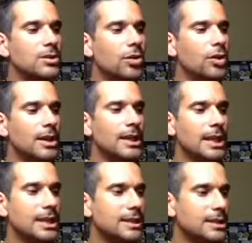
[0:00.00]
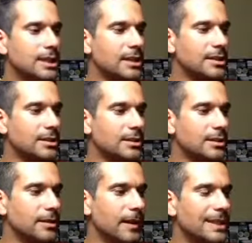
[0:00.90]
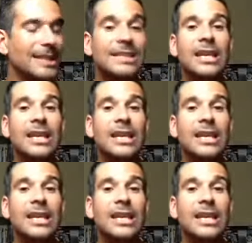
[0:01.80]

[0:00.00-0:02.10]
So it's a